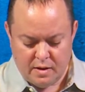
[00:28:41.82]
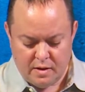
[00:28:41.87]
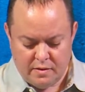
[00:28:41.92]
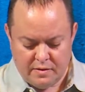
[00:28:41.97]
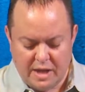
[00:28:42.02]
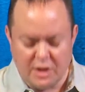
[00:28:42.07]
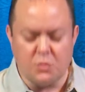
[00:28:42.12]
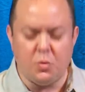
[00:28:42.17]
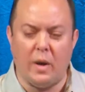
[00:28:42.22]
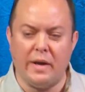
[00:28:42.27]

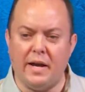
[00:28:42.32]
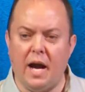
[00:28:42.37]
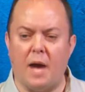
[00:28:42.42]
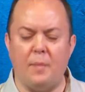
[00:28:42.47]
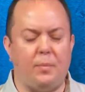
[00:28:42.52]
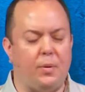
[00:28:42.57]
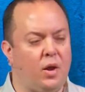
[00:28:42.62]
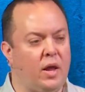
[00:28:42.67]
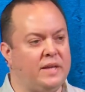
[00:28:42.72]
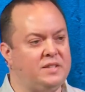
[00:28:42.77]
That's why
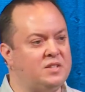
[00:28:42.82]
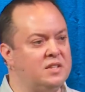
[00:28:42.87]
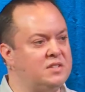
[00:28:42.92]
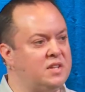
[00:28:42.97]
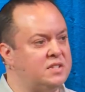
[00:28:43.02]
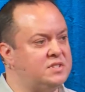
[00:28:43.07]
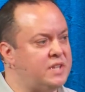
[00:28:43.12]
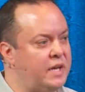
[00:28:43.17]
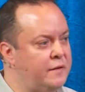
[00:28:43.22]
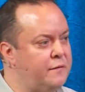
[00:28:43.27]
God places
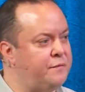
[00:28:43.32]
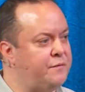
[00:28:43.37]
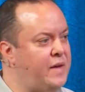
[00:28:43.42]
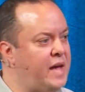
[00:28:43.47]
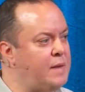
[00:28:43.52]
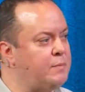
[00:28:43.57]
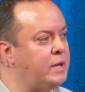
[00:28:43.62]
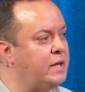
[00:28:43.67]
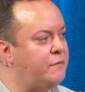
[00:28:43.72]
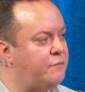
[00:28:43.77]
us in
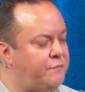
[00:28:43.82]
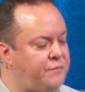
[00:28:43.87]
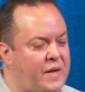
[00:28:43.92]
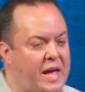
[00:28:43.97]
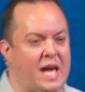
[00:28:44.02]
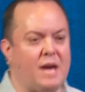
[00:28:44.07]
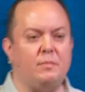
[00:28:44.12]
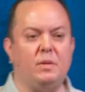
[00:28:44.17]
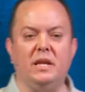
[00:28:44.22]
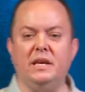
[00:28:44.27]
family.
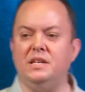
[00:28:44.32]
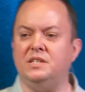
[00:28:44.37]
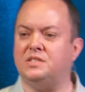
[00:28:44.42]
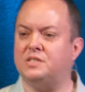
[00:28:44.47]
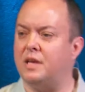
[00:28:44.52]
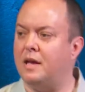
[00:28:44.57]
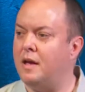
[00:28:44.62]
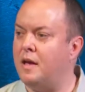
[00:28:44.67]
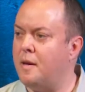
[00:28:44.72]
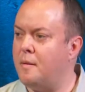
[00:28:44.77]

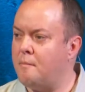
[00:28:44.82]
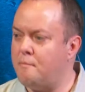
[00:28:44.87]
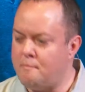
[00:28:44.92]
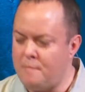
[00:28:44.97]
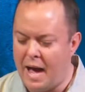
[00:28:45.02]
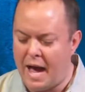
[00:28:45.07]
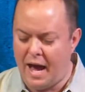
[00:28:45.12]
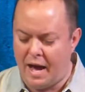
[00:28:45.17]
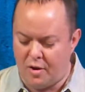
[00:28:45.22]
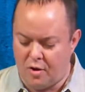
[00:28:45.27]
Families
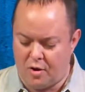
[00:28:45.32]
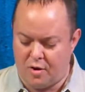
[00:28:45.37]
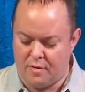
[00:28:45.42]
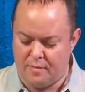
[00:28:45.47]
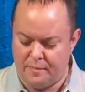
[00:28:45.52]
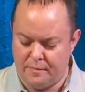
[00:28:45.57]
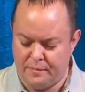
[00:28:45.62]
matter.